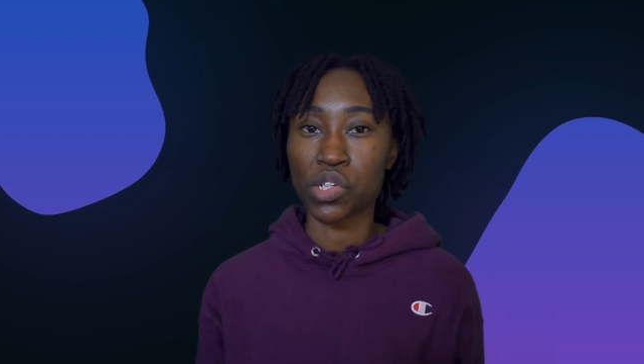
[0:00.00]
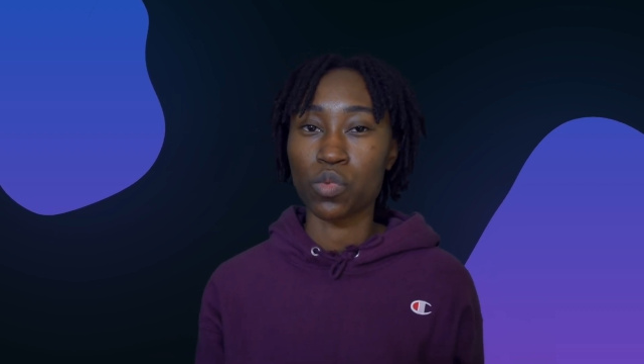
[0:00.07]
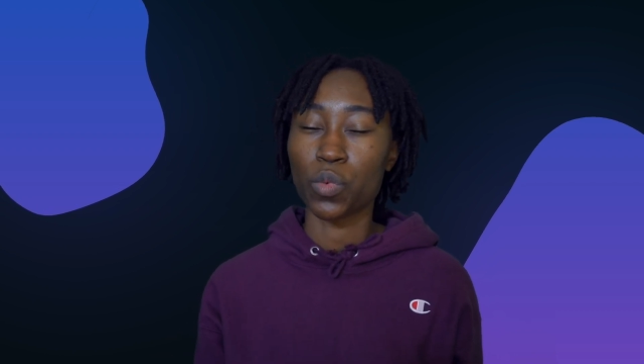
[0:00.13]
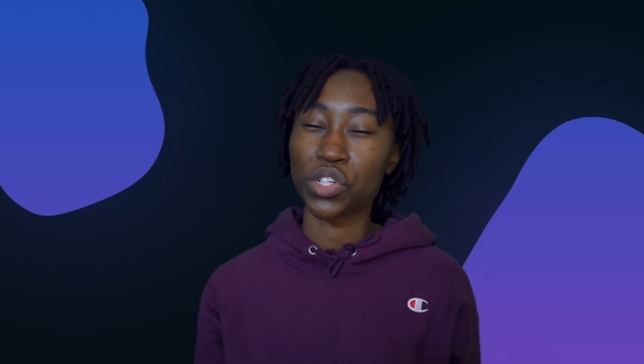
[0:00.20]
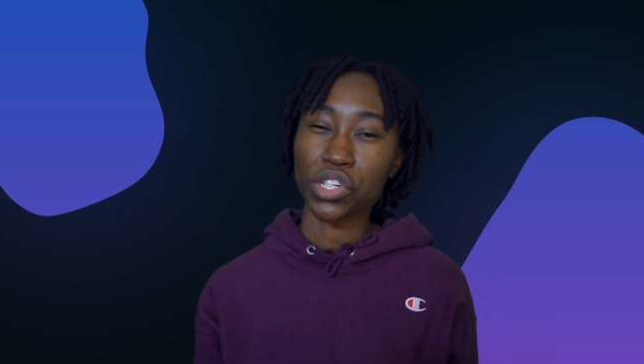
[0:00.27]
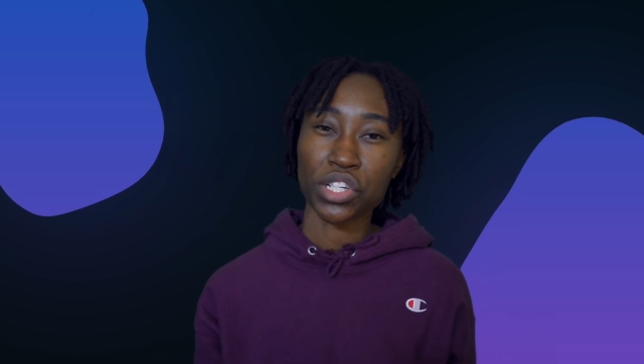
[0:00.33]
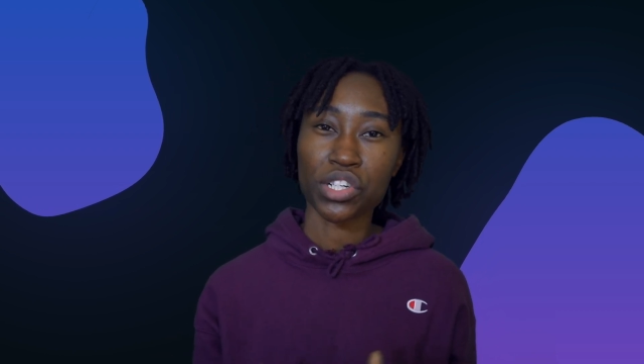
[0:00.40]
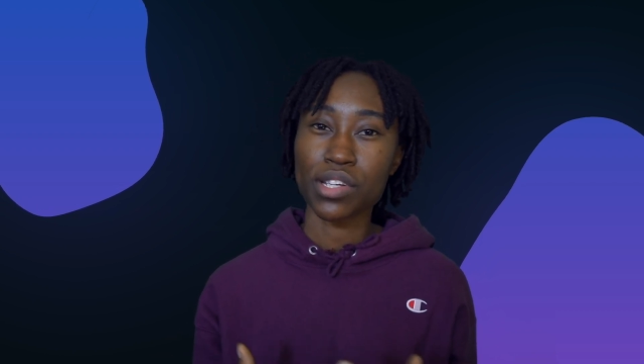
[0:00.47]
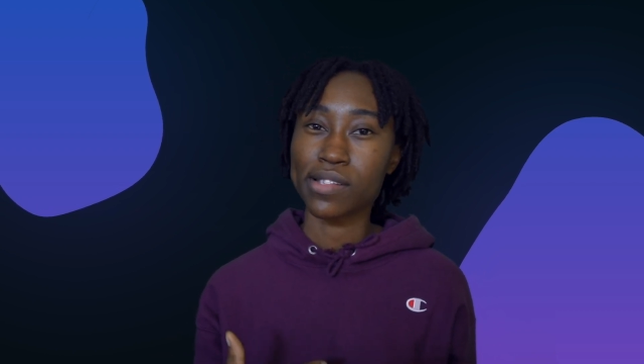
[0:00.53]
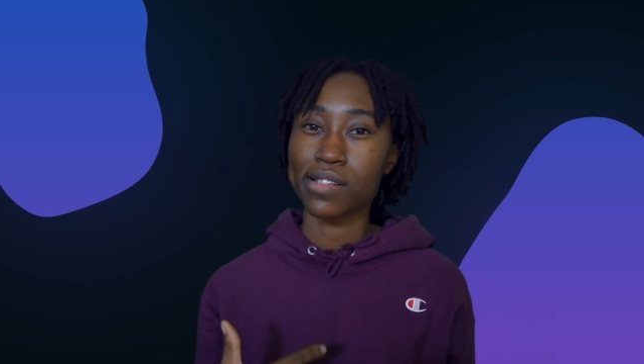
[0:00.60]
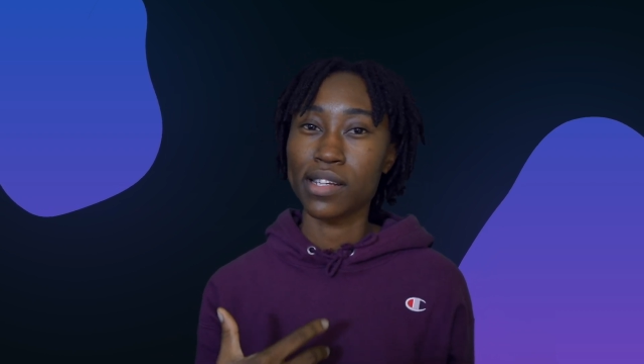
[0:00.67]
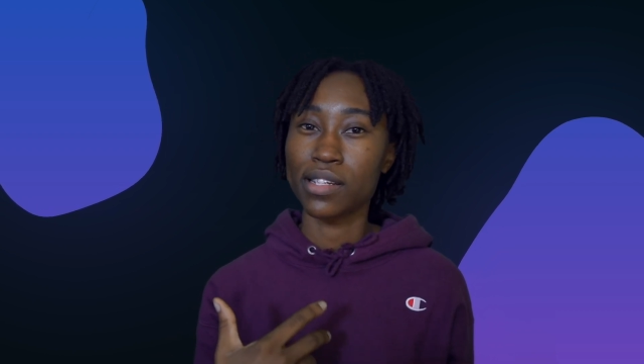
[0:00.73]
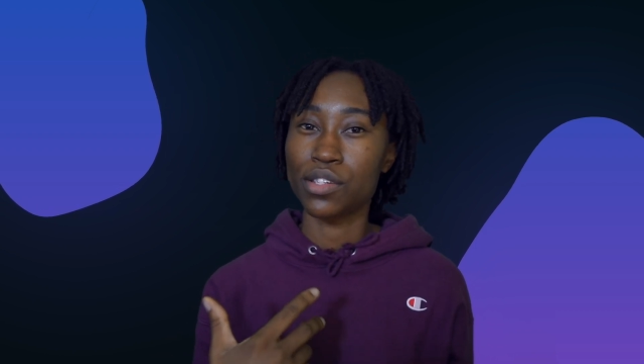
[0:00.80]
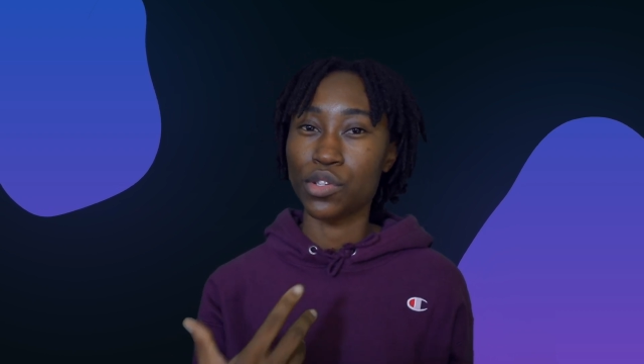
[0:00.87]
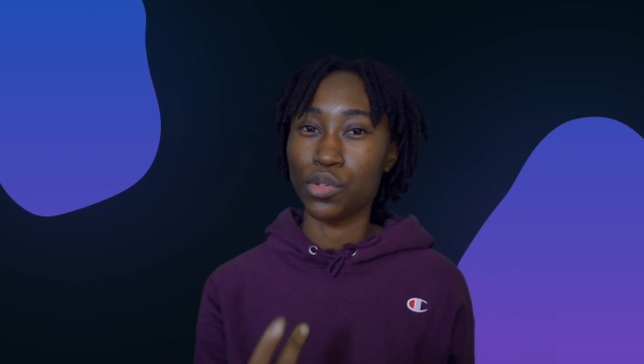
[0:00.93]
which can just
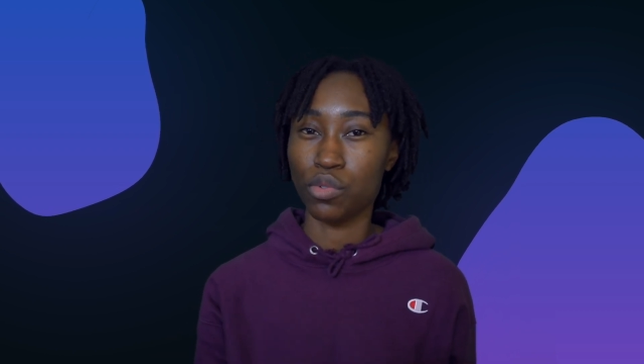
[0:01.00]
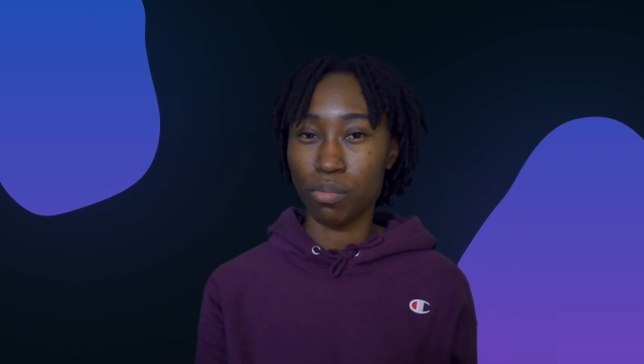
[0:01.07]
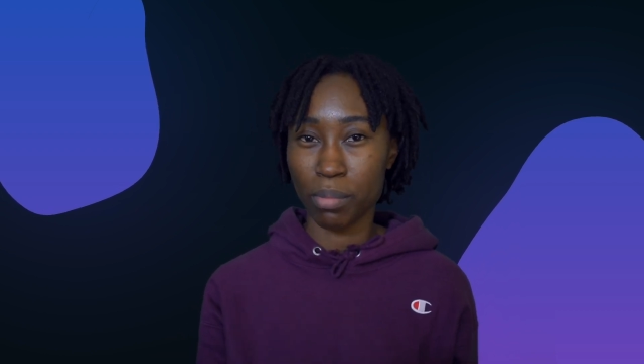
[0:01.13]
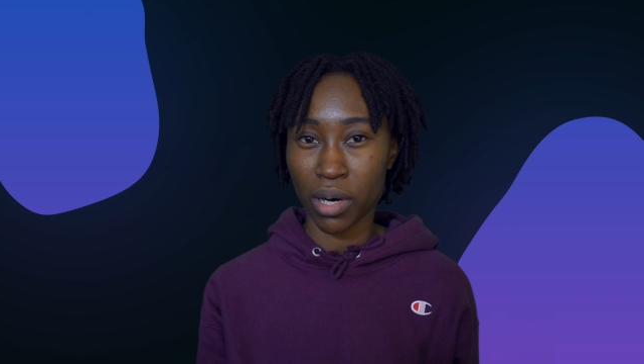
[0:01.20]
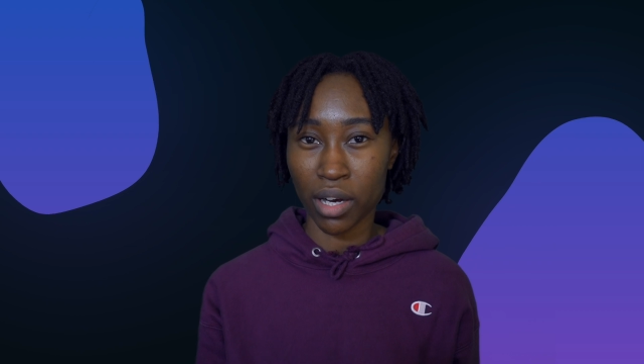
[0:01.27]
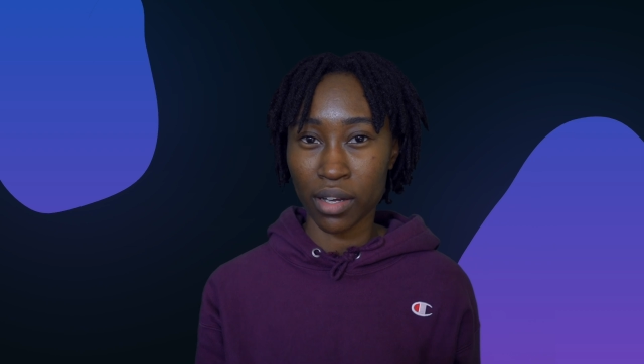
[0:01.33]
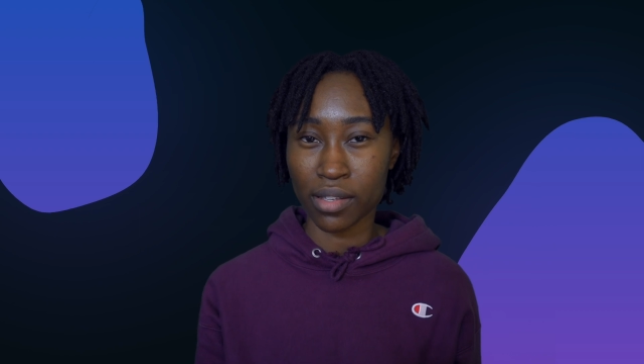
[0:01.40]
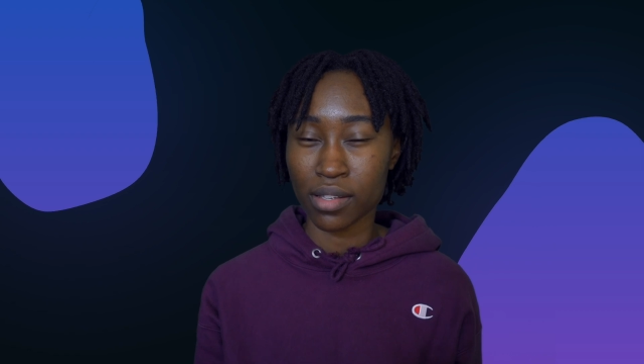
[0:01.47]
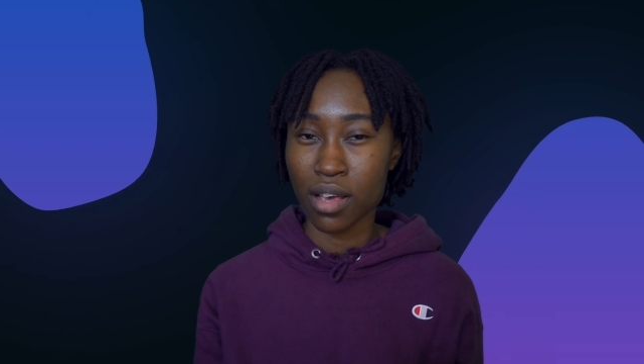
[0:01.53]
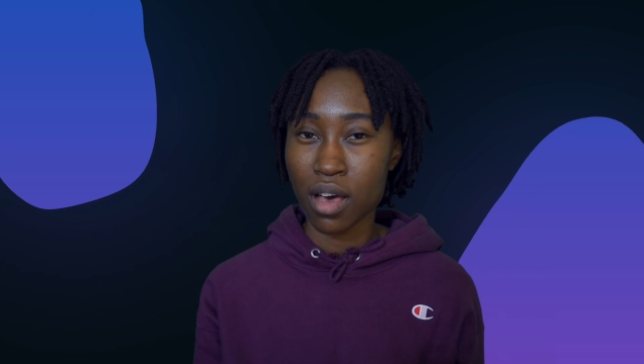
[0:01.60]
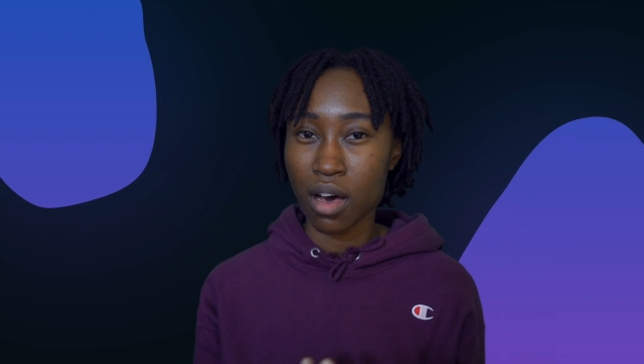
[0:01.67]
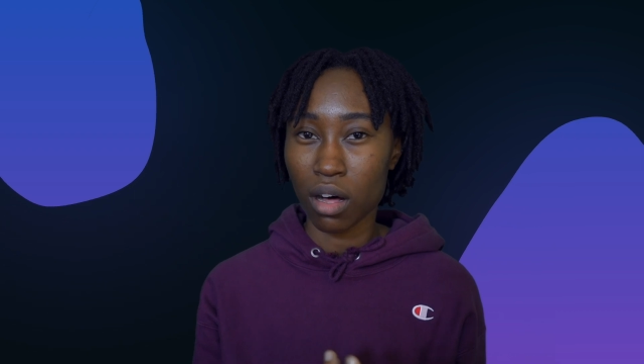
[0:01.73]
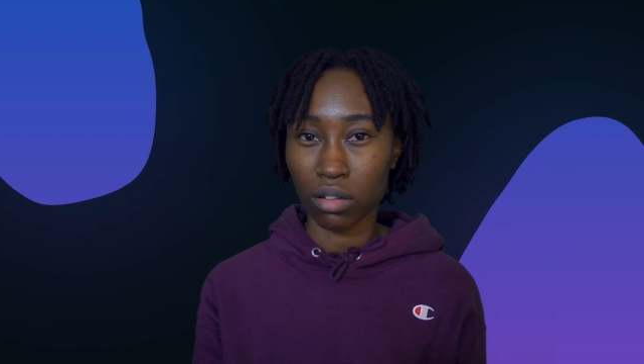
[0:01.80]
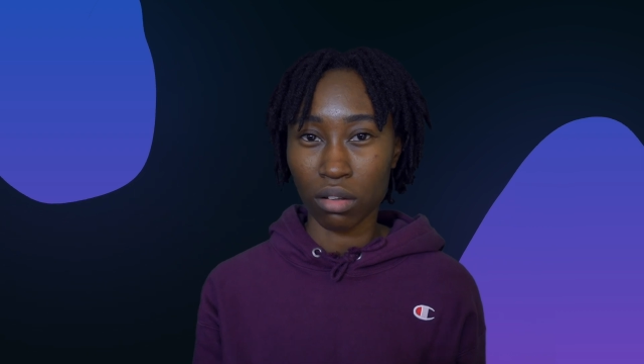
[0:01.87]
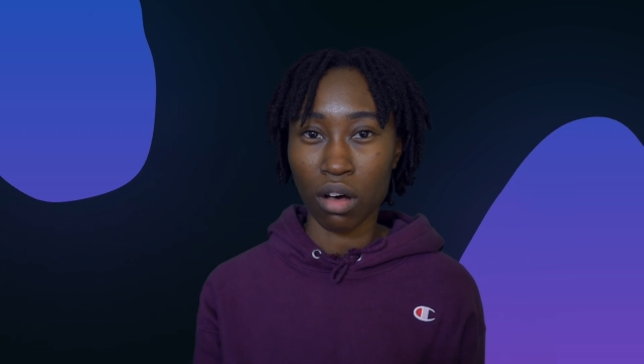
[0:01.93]
lead to bugs
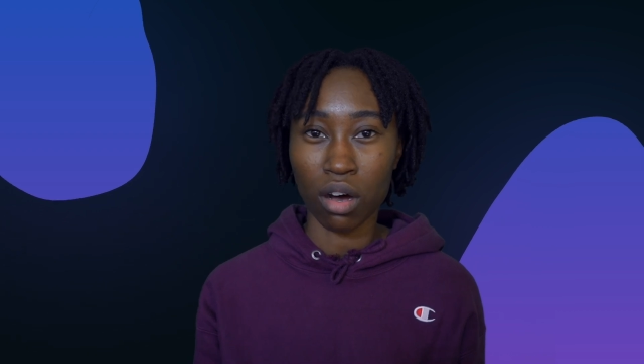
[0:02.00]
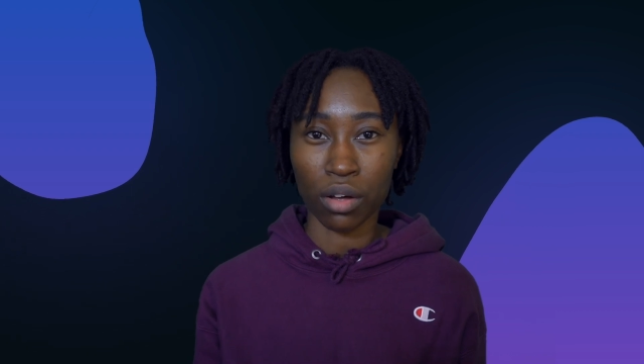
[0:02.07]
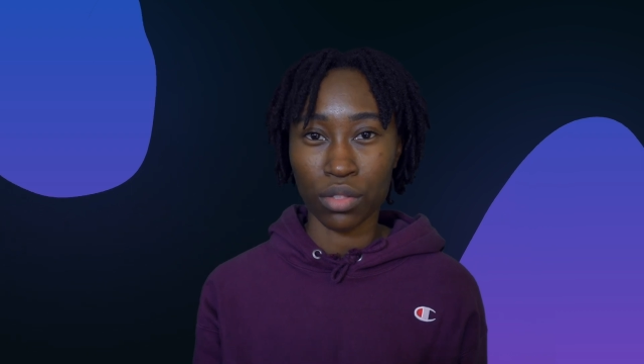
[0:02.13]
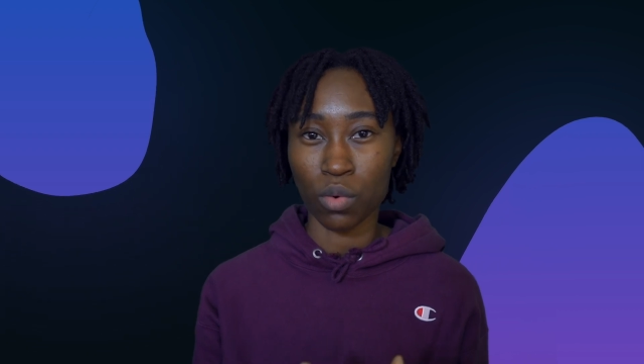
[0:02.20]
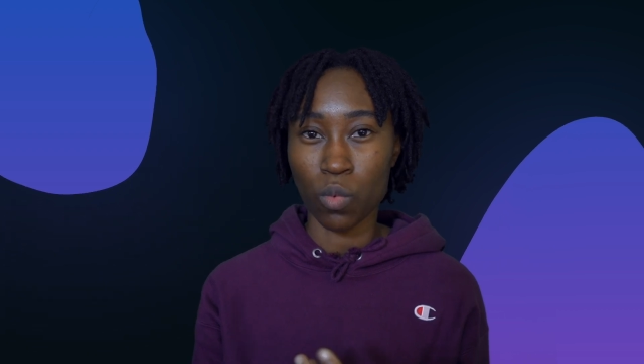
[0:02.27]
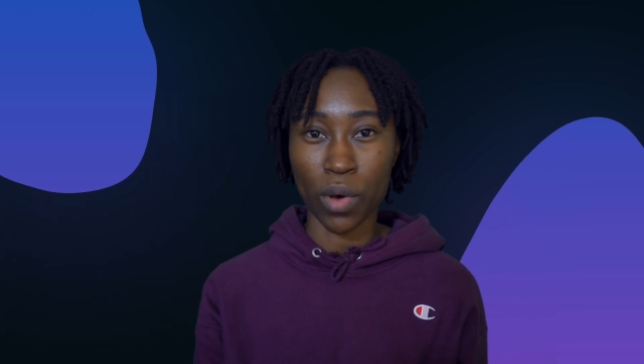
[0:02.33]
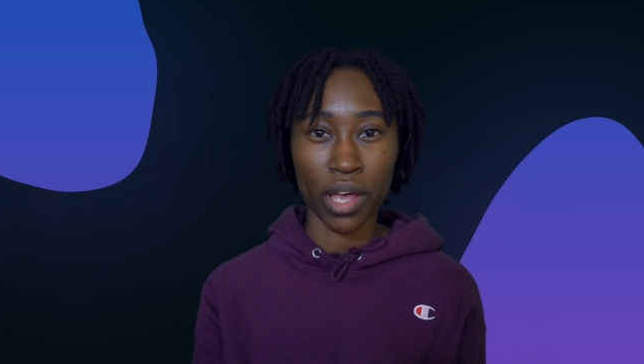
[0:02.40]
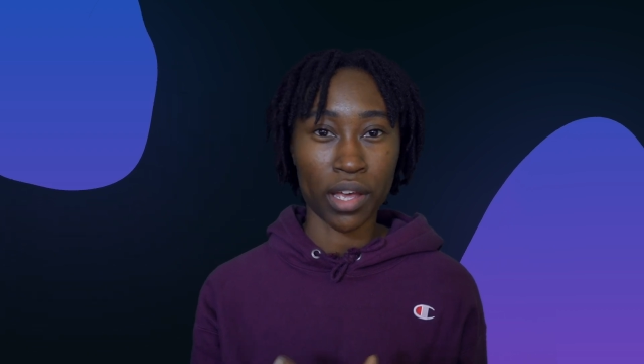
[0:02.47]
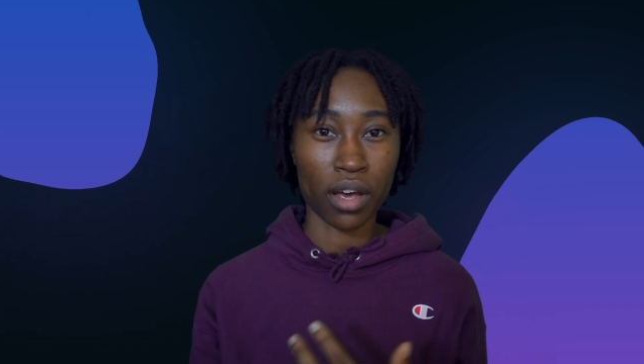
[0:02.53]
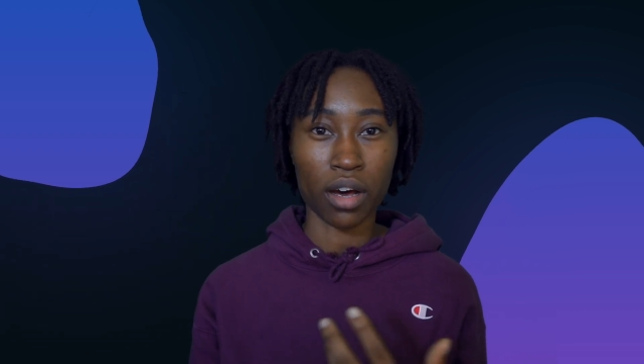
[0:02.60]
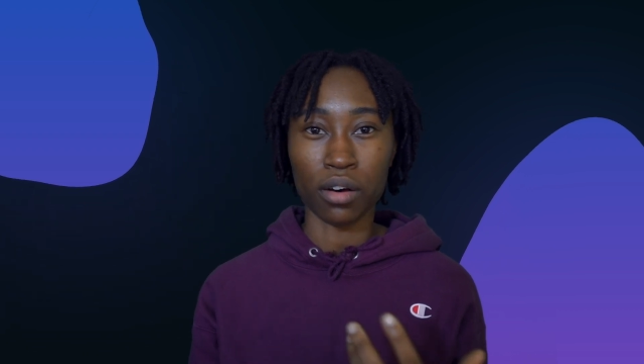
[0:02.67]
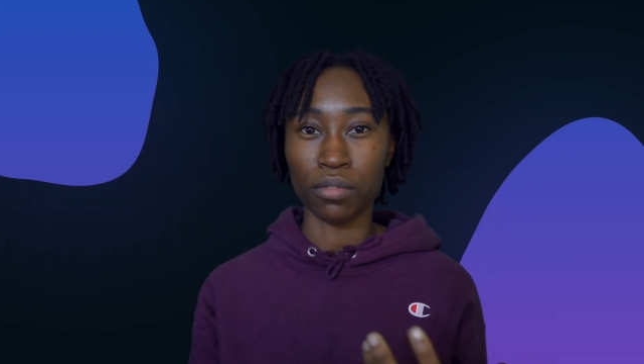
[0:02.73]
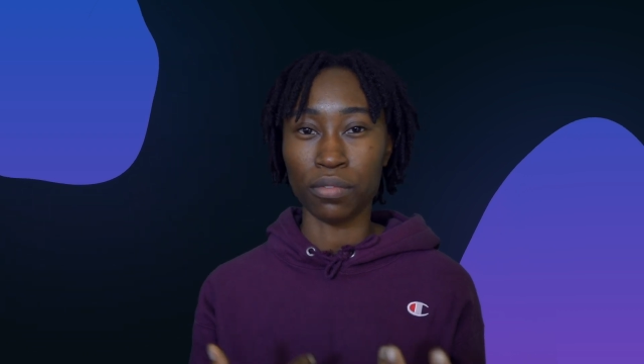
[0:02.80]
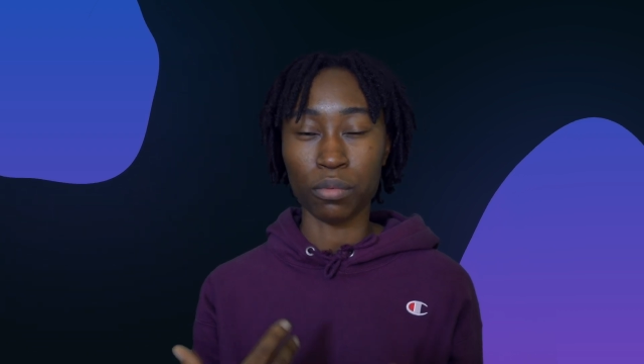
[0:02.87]
along the way of